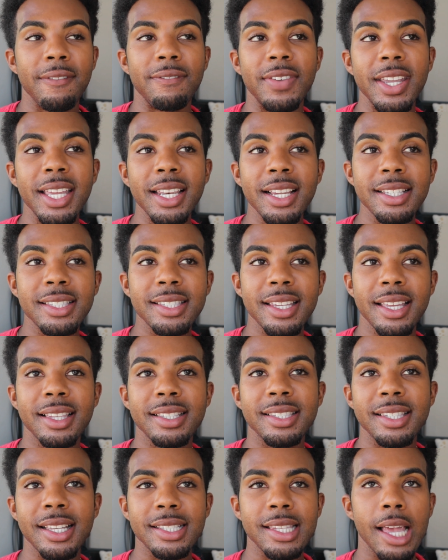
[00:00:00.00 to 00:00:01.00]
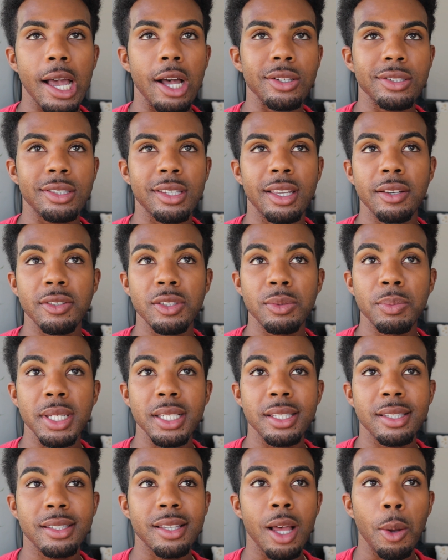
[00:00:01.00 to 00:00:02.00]
Venus in the 6th house gives
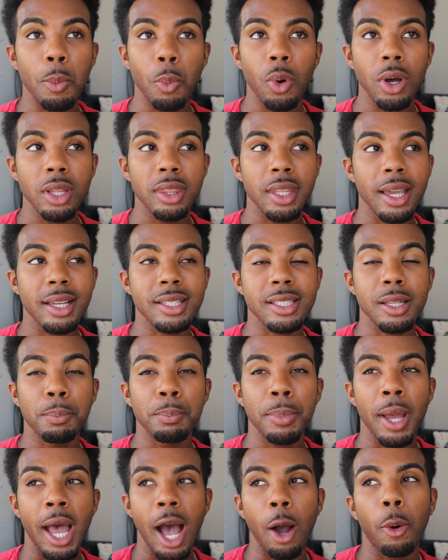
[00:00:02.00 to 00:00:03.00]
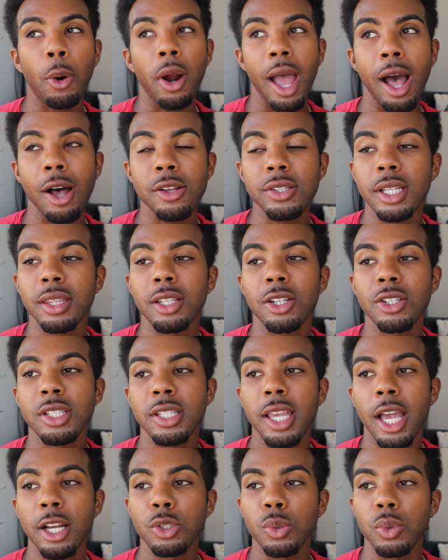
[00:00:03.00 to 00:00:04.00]
me someone that is a powerhouse at their
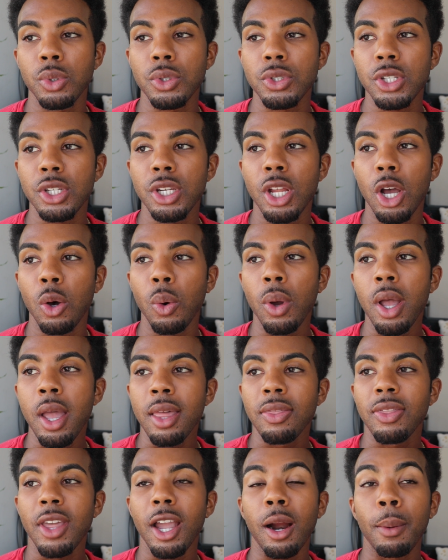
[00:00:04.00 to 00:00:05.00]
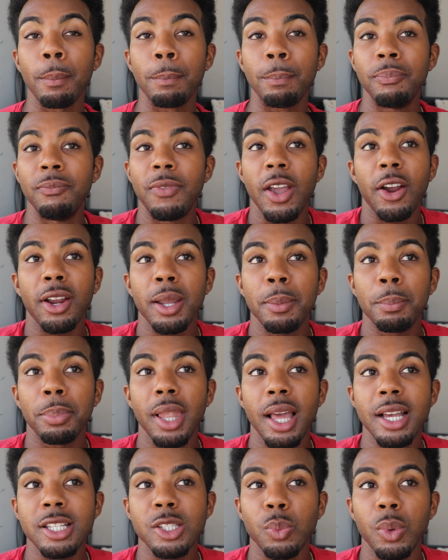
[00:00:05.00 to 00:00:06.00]
schedules. You know, they are very
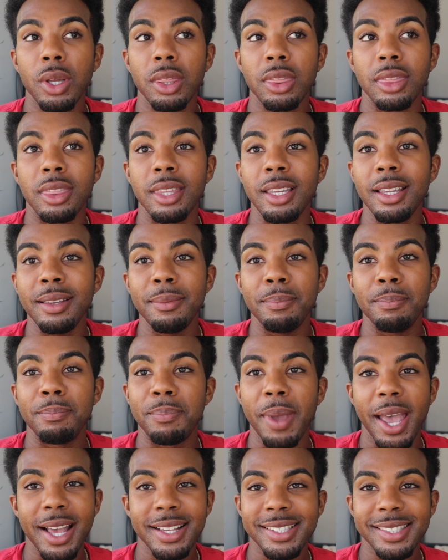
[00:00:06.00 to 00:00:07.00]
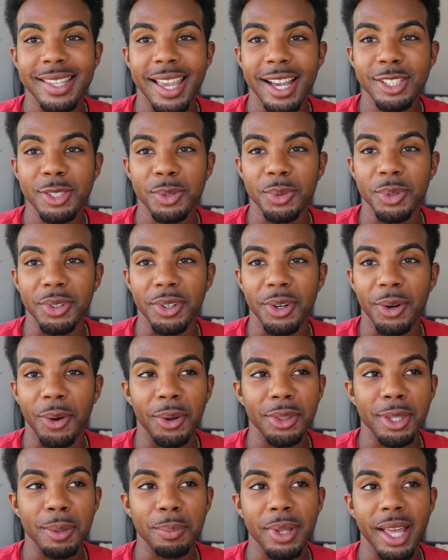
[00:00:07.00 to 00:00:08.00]
blessed with the best schedule
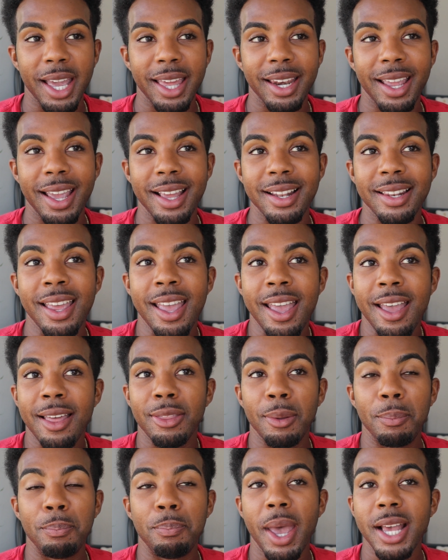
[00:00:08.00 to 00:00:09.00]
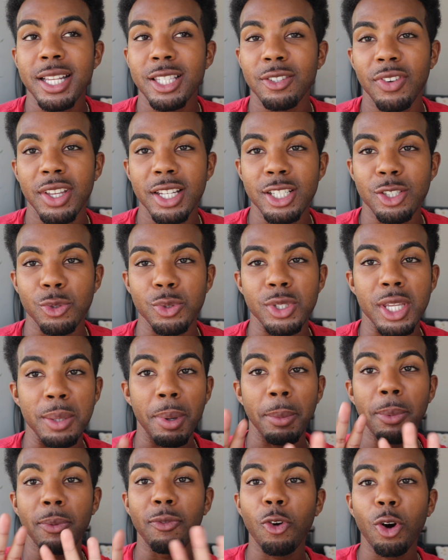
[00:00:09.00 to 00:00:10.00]
on the planet and the best fitness routine.
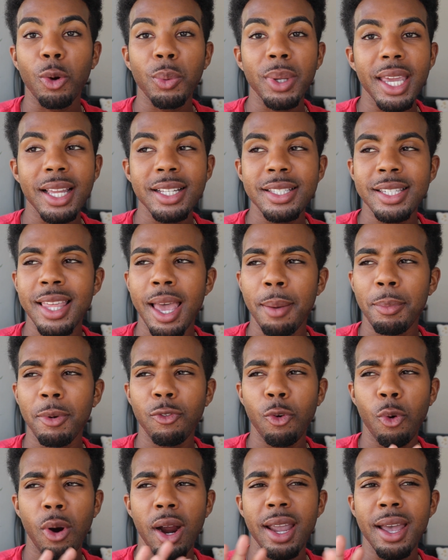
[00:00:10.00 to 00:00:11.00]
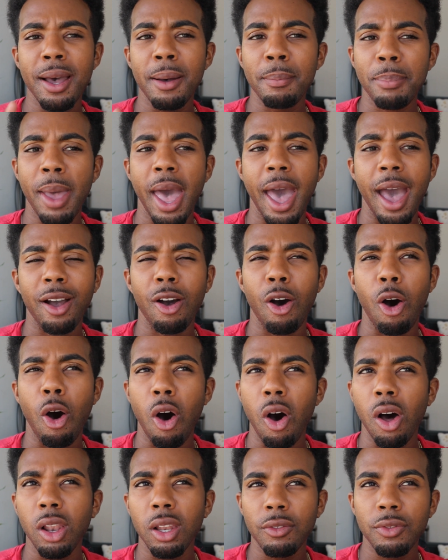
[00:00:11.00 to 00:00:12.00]
But before we get into that, before I unpack
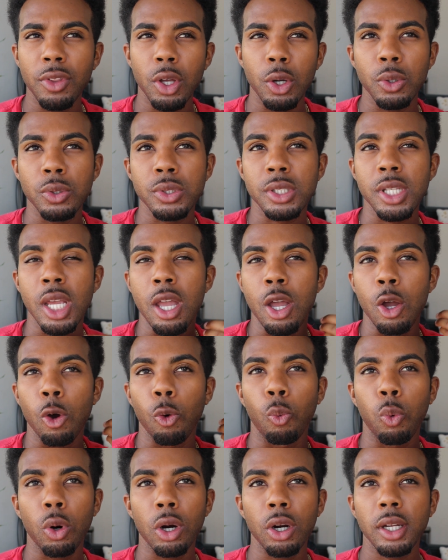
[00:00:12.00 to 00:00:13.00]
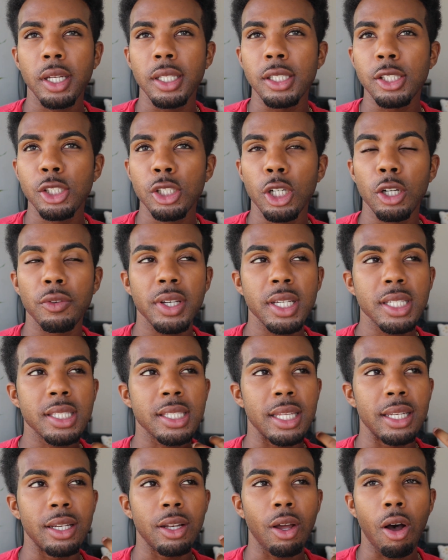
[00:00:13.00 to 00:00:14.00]
all of those work and
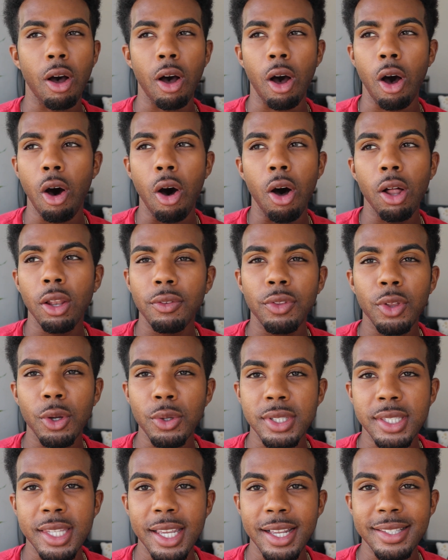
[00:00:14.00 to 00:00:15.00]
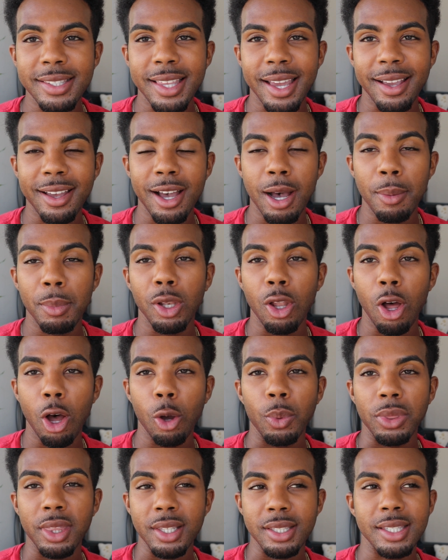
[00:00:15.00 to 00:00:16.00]
service and all of those things that come
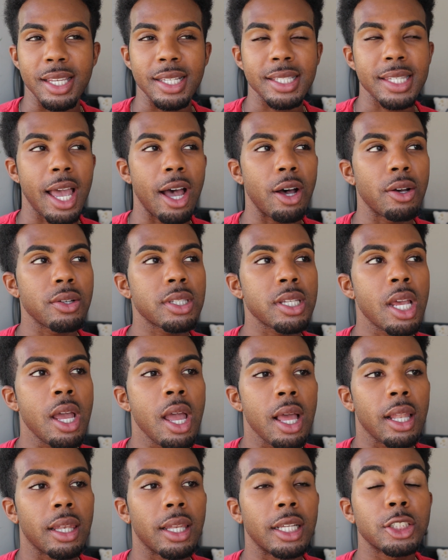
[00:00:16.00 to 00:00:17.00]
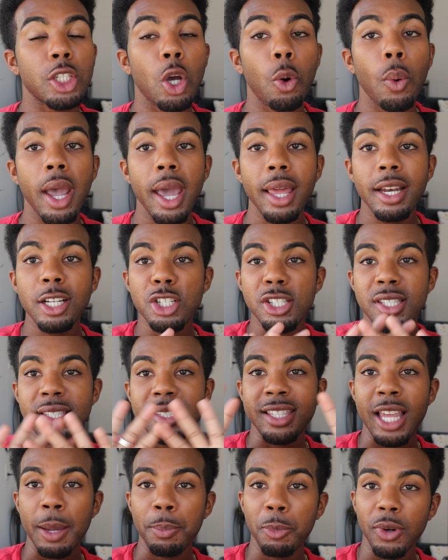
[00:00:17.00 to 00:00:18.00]
along with the 6th house, let's go ahead and
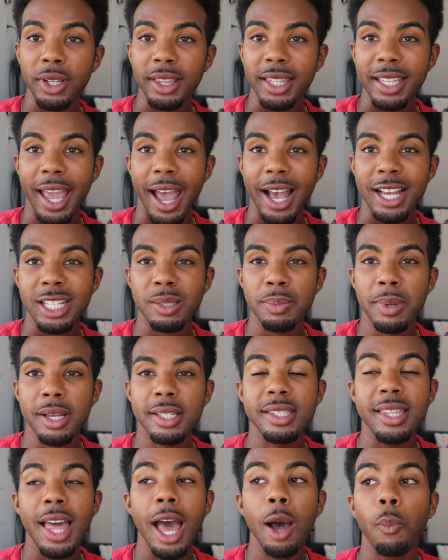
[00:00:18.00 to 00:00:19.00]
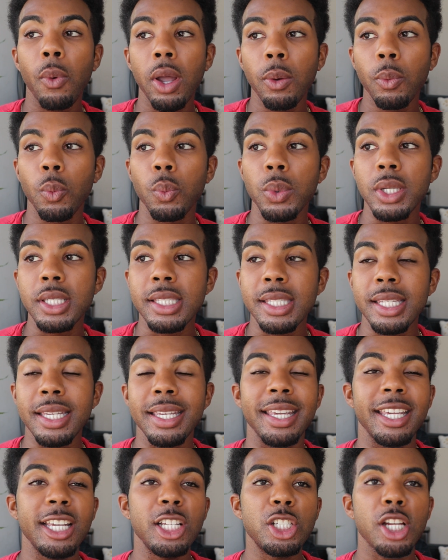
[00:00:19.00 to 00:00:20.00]
just separate the aspects. That way when we
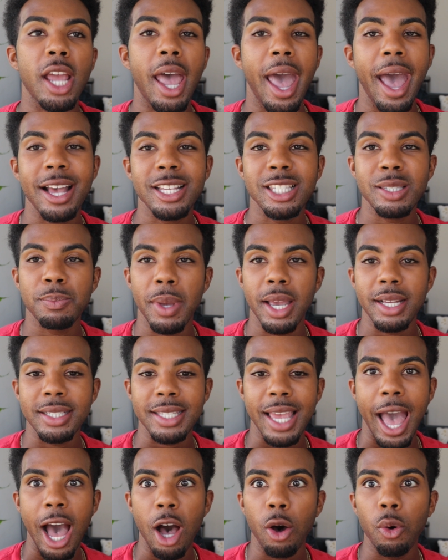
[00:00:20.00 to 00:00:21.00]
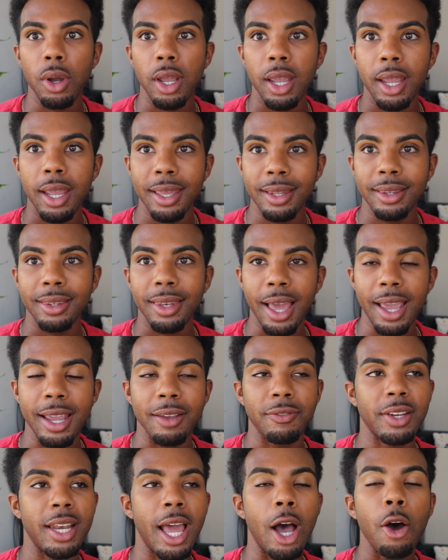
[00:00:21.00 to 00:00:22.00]
see each aspect out in
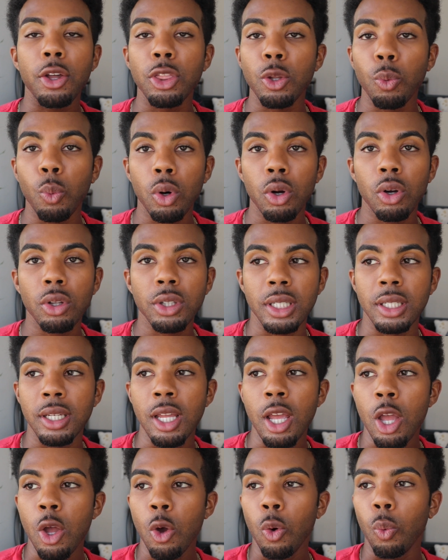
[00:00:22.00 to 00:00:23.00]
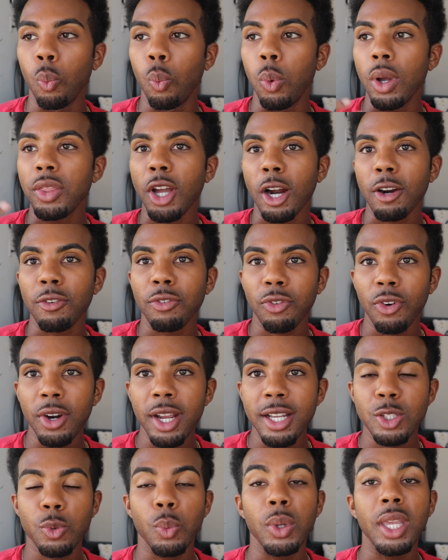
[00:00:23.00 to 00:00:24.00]
life and out in the world and with our
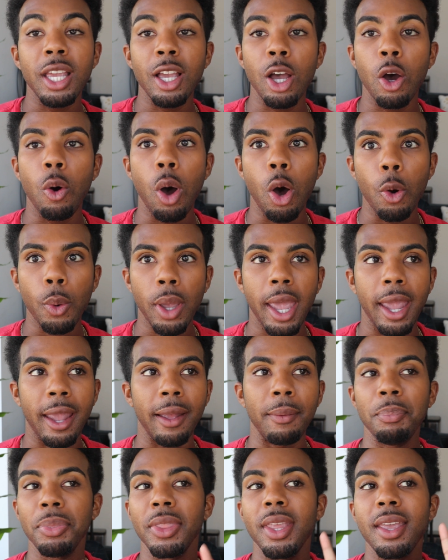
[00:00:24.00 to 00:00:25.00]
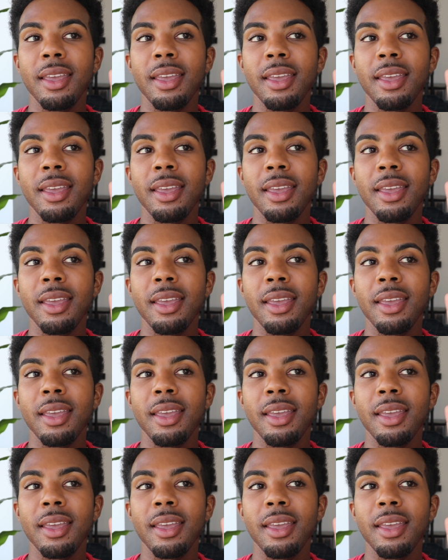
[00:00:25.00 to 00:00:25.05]
friends, we can go, okay,